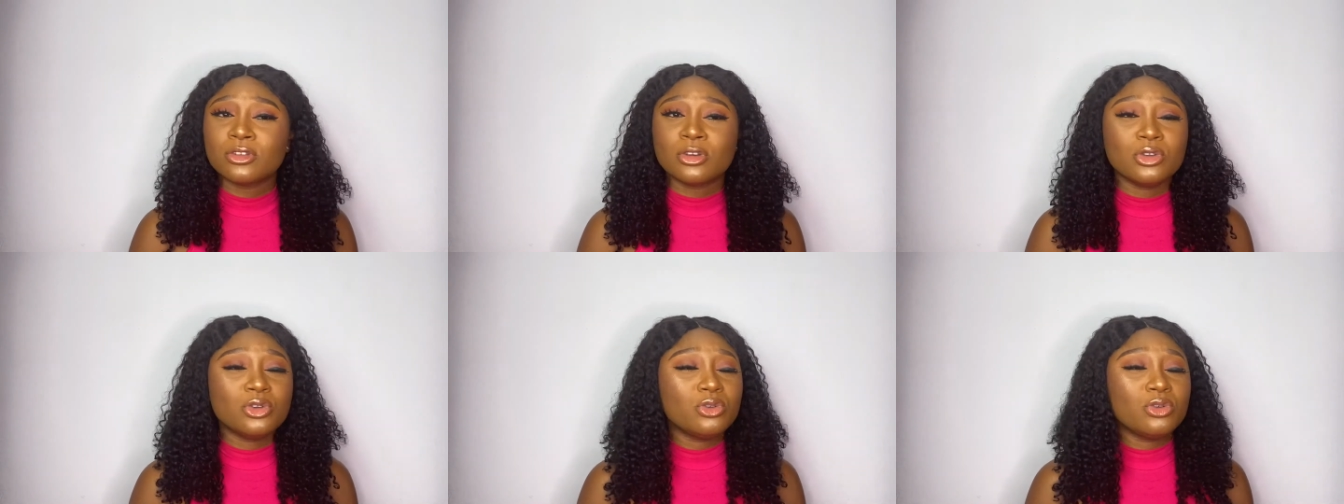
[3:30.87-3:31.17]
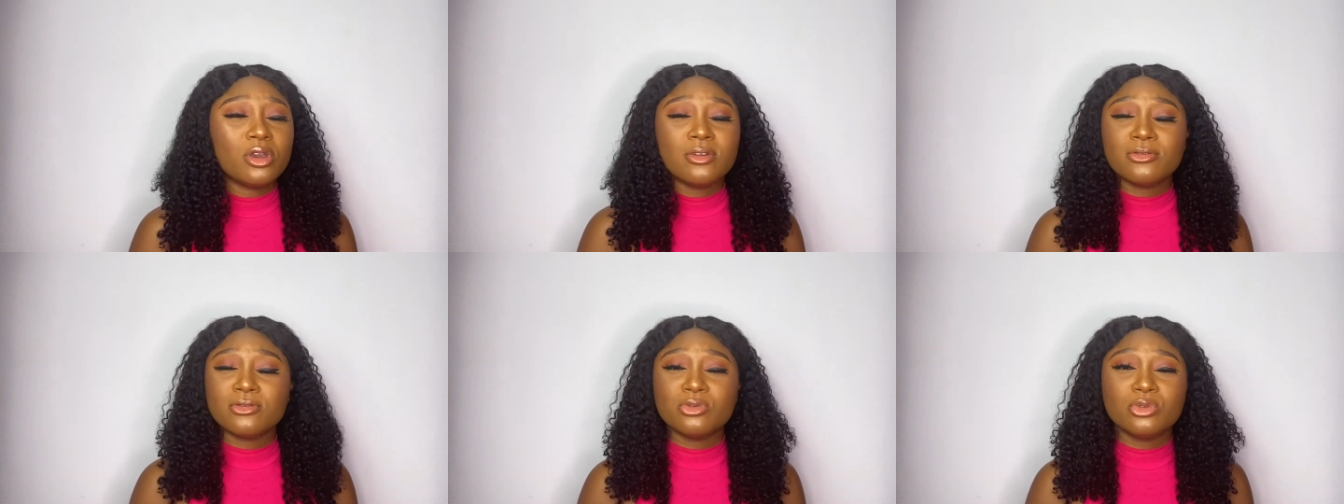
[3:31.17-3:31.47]
you
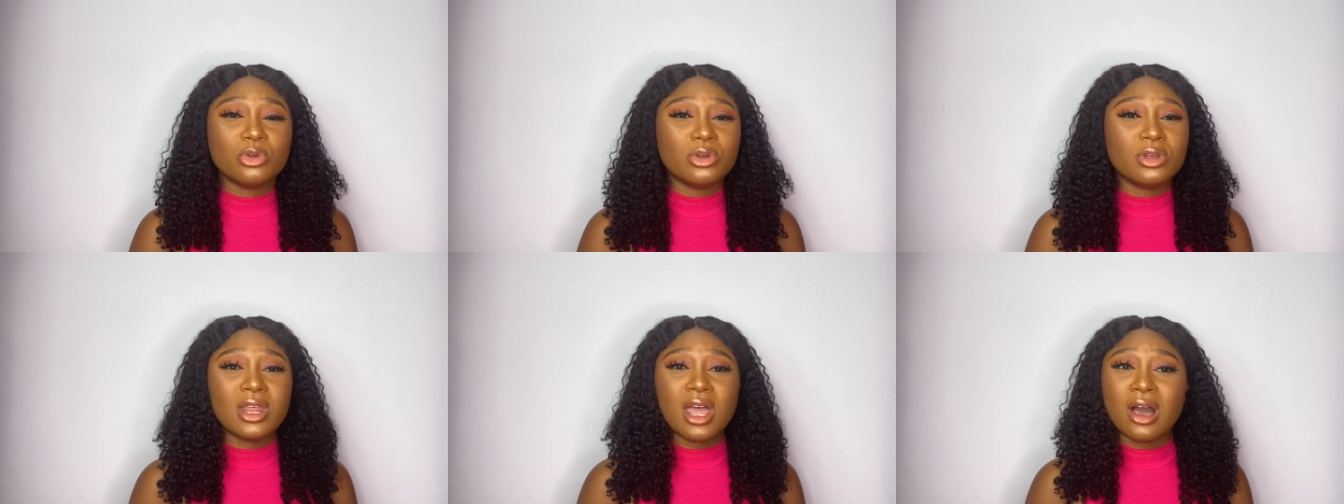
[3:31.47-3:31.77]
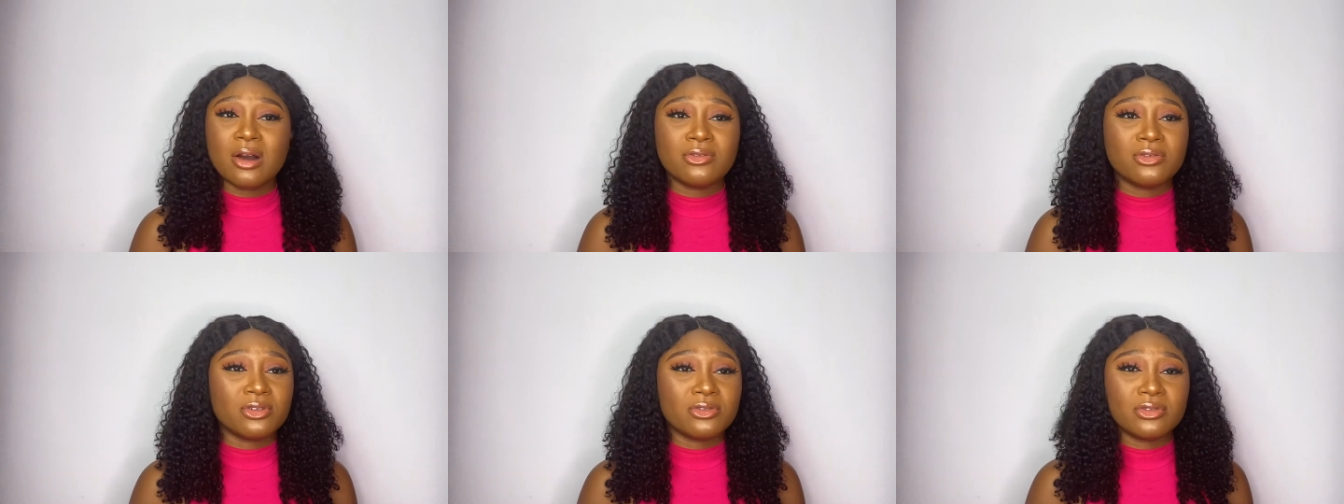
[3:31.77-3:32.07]
don't even know the
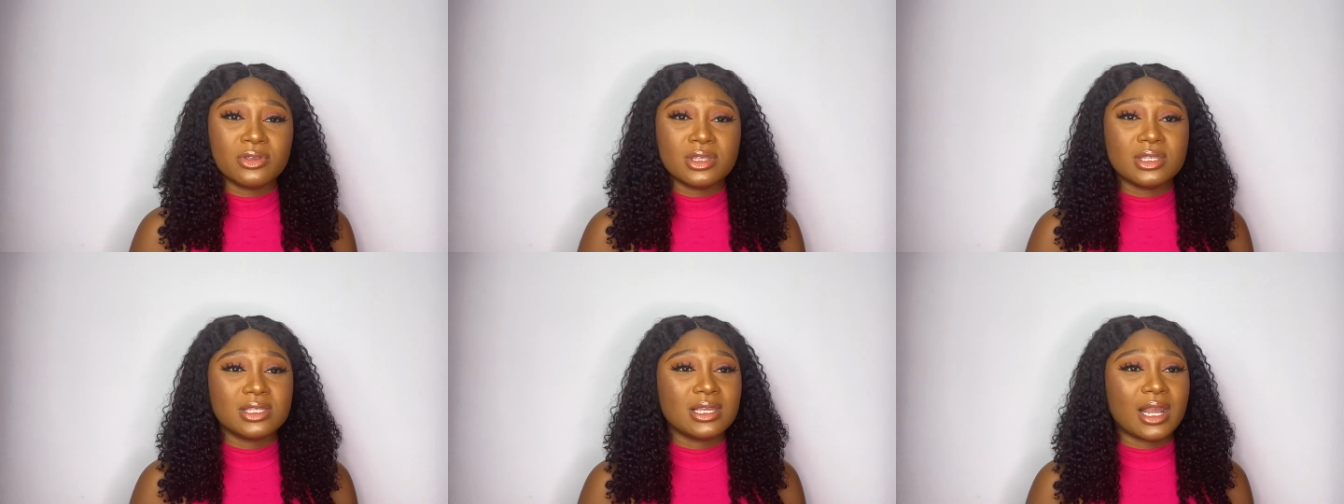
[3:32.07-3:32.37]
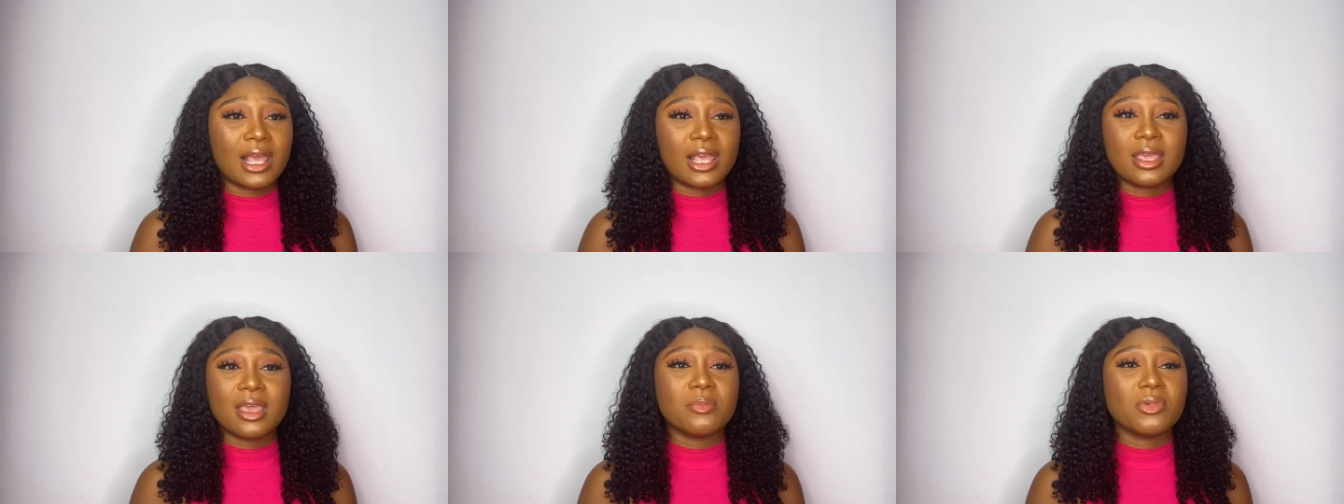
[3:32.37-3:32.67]
half of it.
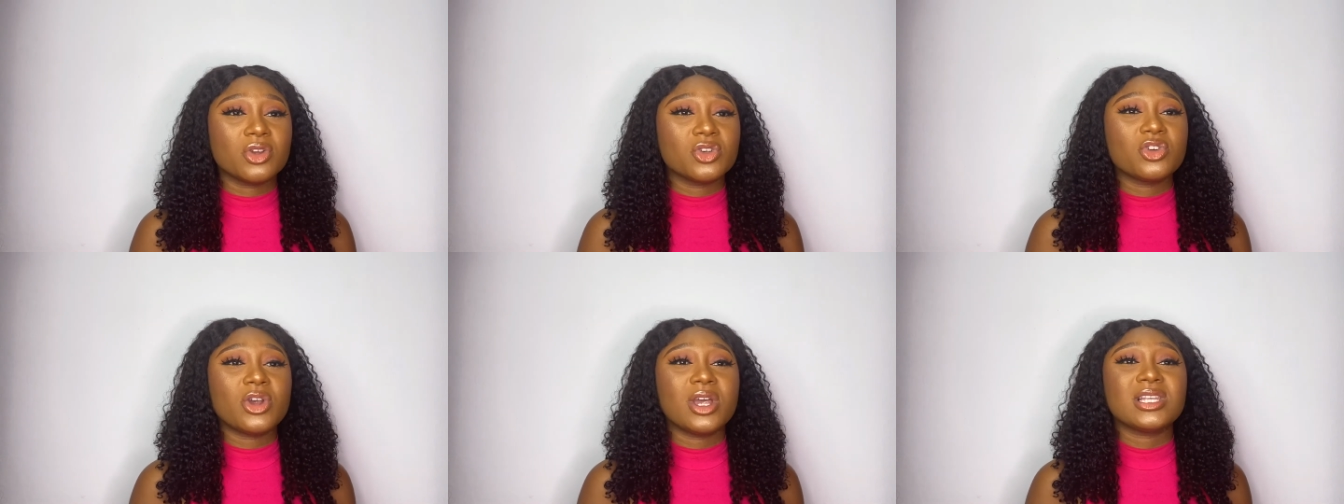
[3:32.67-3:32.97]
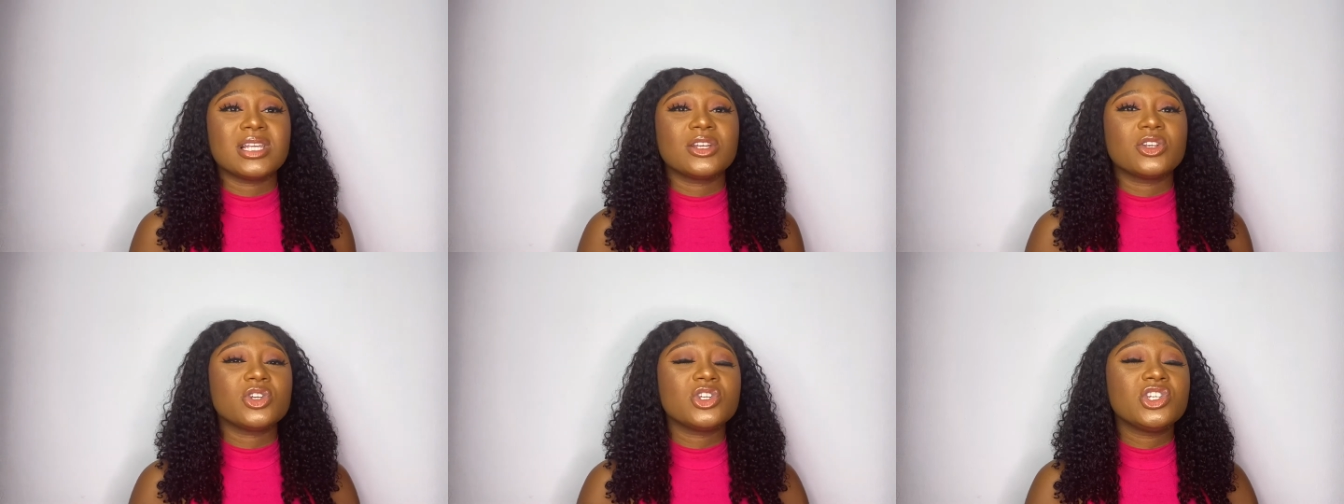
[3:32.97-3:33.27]
Like, a
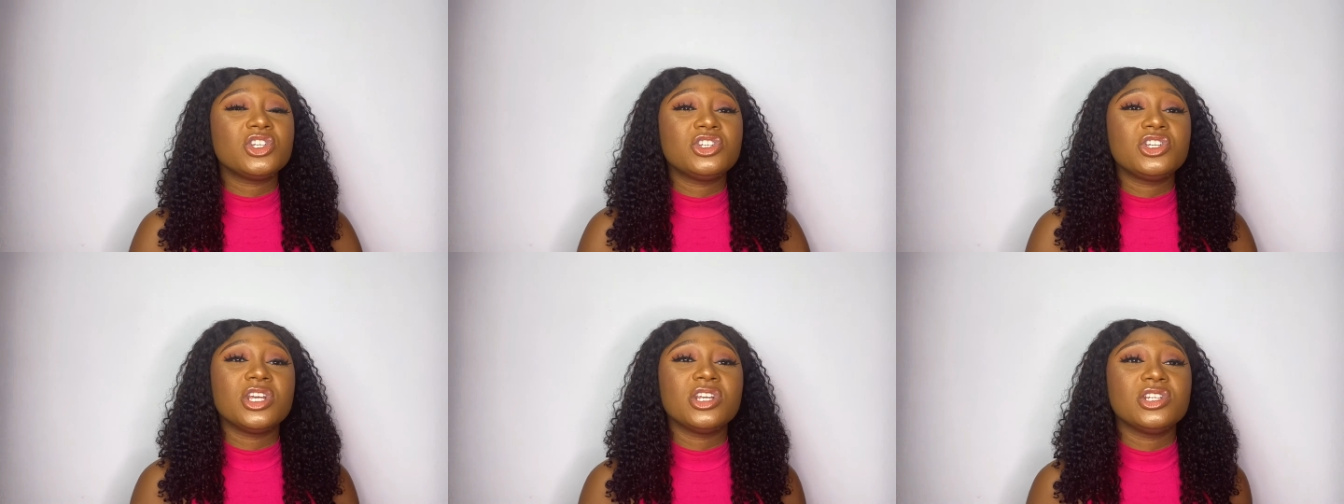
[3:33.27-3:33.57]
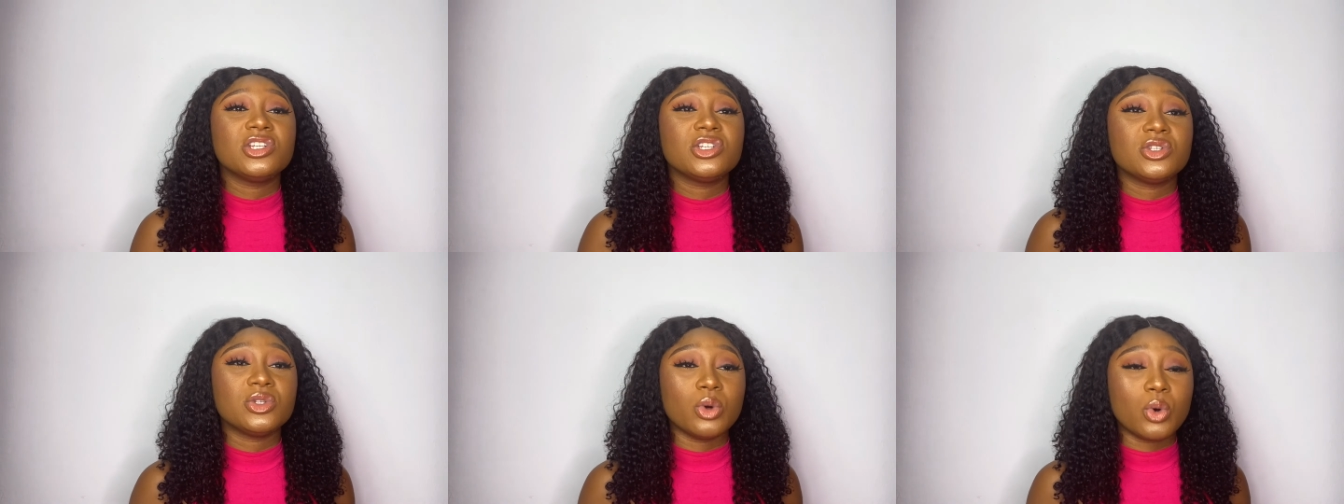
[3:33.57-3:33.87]
moisturizer just
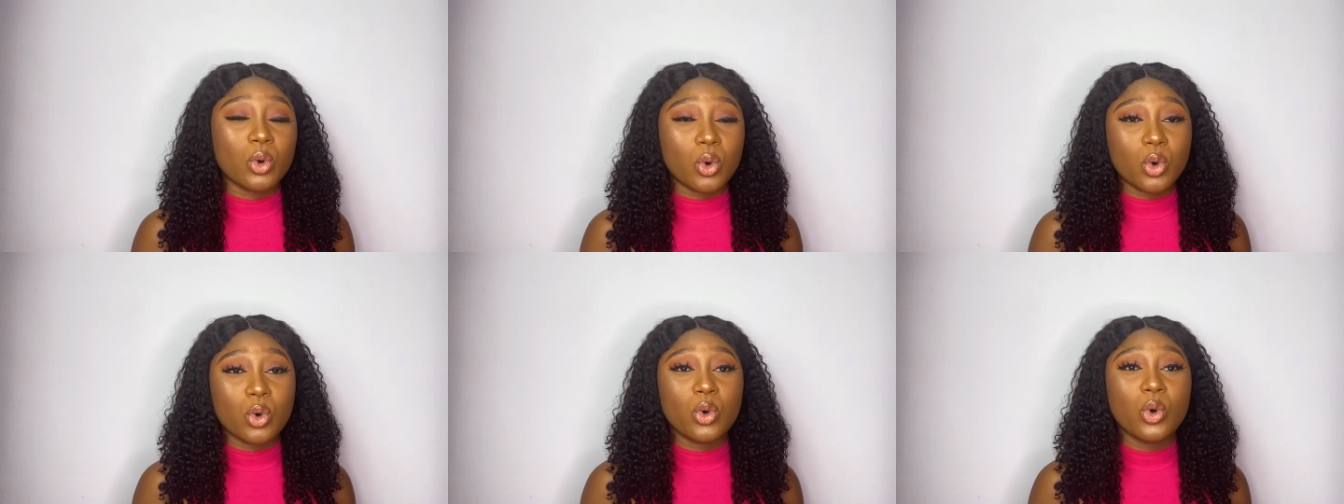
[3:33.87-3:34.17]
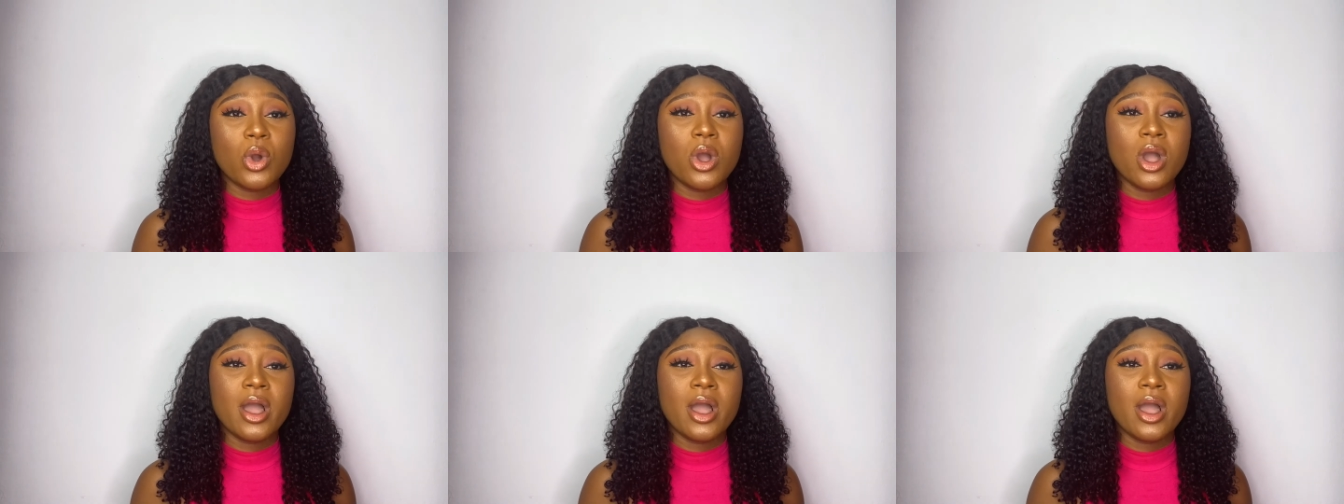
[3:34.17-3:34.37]
changes the whole